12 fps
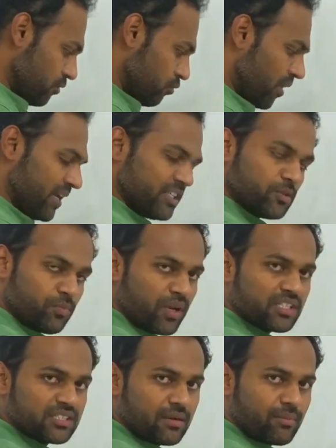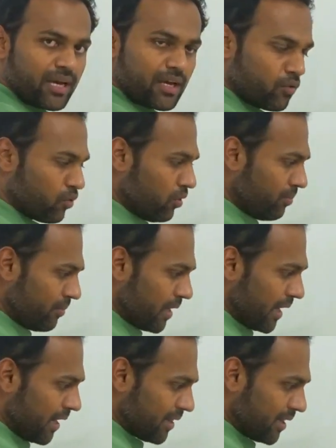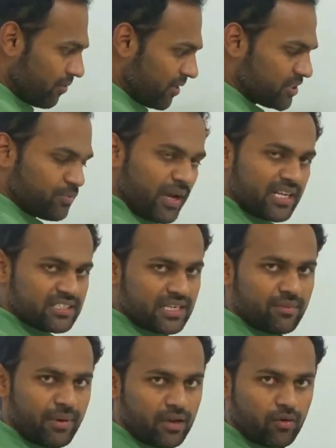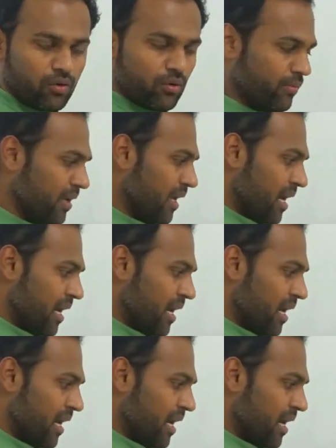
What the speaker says: One is plus 10 microcoulomb and another one is minus 10 microcoulomb.